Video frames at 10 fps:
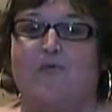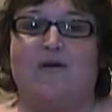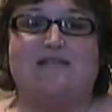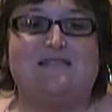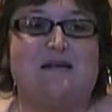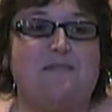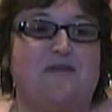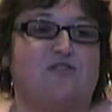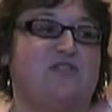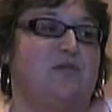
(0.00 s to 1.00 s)
wisdom,
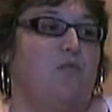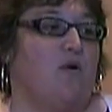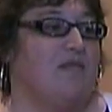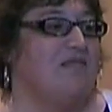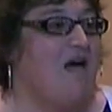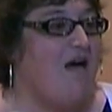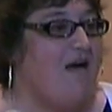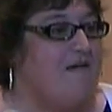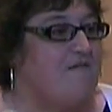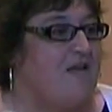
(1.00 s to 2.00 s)
there's still more
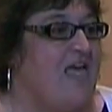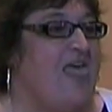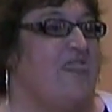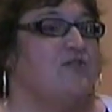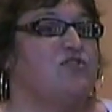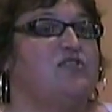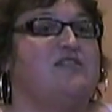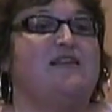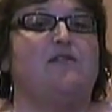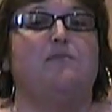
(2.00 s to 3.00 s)
love, there's
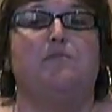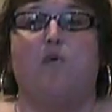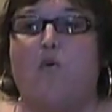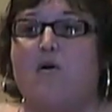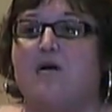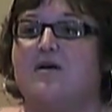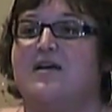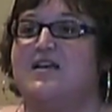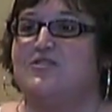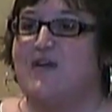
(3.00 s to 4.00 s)
still
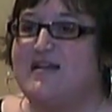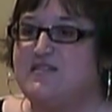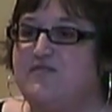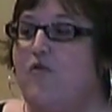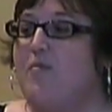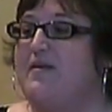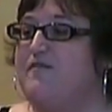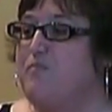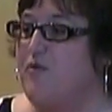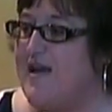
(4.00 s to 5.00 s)
more
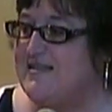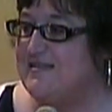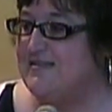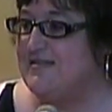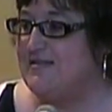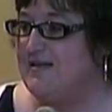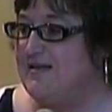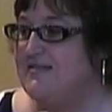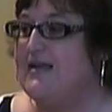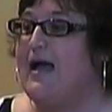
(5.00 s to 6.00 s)
transformative presence
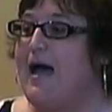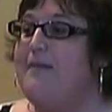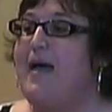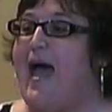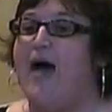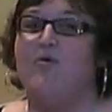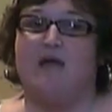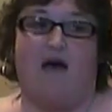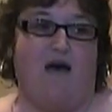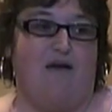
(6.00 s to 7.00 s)
to come
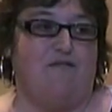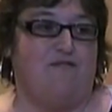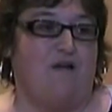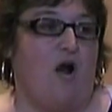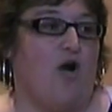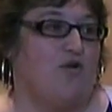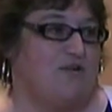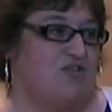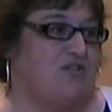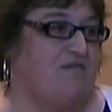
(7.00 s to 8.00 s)
out of our
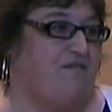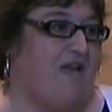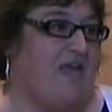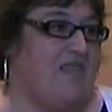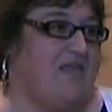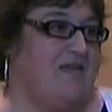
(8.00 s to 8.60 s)
Christian faith.